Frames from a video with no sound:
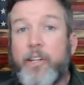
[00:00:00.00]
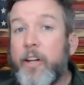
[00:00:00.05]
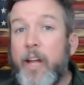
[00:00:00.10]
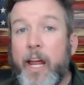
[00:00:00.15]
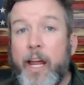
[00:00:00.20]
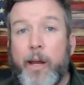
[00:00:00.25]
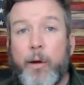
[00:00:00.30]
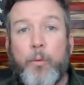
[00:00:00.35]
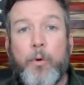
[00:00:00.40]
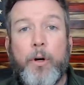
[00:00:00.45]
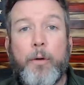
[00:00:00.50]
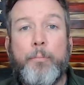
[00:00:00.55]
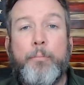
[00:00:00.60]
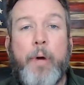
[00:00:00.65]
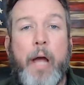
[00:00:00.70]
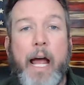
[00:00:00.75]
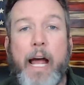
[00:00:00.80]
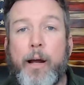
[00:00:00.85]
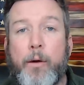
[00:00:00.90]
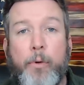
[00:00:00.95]
Today, we're
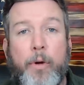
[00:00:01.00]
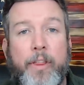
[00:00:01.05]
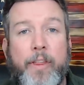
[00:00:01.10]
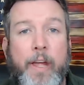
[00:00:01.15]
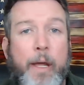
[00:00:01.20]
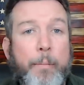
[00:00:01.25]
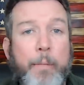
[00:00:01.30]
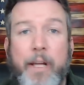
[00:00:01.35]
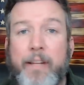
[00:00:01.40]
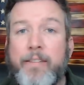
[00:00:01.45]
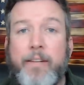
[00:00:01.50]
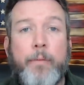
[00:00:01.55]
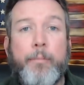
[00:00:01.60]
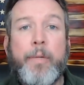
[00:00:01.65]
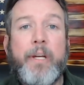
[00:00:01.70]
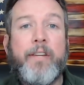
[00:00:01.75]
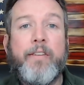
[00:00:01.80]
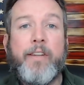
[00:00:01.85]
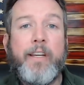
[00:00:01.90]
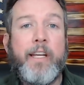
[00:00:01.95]
back with
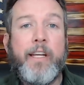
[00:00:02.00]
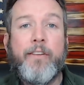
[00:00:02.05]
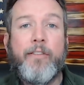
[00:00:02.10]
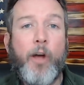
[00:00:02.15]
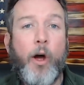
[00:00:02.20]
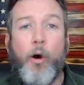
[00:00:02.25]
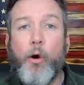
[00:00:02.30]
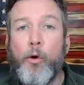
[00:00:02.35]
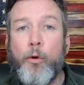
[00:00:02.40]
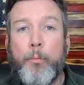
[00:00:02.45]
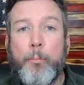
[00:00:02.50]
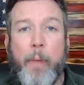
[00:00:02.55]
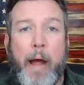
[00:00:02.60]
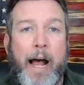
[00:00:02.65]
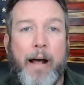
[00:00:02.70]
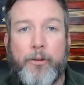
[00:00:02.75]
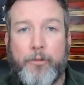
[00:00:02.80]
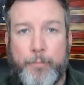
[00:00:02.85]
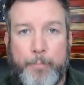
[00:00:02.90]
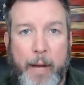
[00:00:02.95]
MSNBC's own
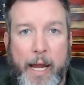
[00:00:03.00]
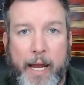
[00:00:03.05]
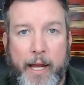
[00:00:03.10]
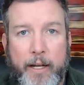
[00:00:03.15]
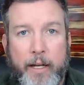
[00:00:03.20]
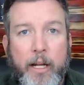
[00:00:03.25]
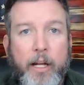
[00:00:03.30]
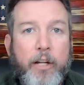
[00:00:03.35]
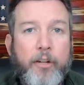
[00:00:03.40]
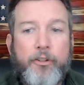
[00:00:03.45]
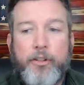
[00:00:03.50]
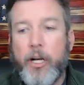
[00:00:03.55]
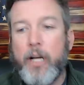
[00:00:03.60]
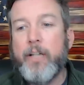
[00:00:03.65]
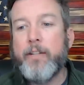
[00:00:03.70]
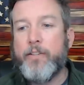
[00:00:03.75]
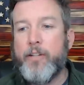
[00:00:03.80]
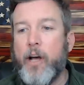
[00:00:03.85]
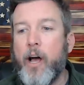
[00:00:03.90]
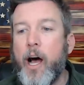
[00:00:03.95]
mouse man,
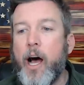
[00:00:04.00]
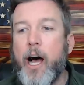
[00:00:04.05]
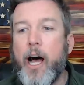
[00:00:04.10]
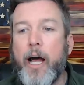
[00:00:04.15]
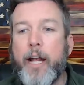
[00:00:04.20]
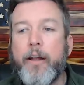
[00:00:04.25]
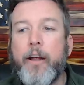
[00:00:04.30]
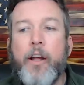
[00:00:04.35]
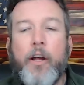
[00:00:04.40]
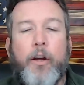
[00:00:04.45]
Chuck Todd,